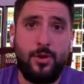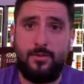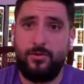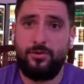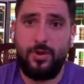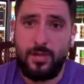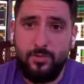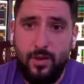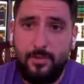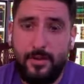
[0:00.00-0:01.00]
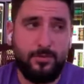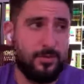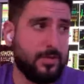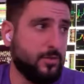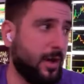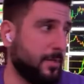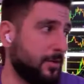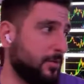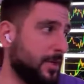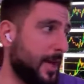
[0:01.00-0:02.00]
looking for trades? Why am I doing this? Why am I
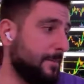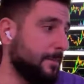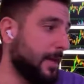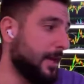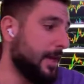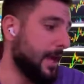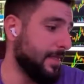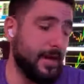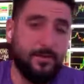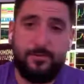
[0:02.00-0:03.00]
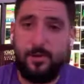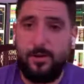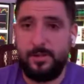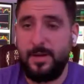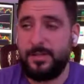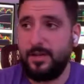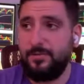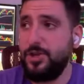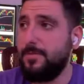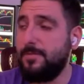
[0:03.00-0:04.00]
doing that? And then I thought to
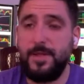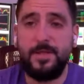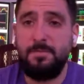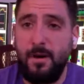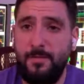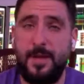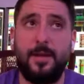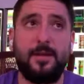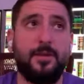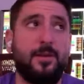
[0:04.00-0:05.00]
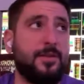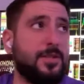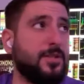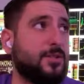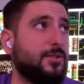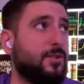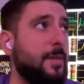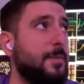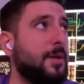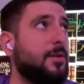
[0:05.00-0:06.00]
myself, shit, it's Monday. You know, this is
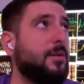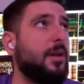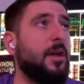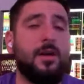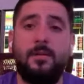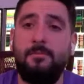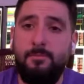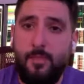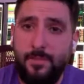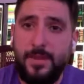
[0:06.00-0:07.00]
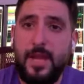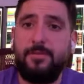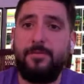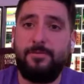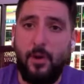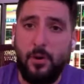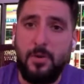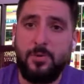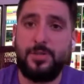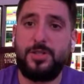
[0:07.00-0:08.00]
typical Monday
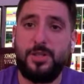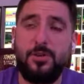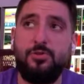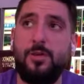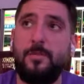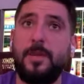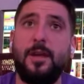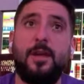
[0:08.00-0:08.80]
FOMO syndrome.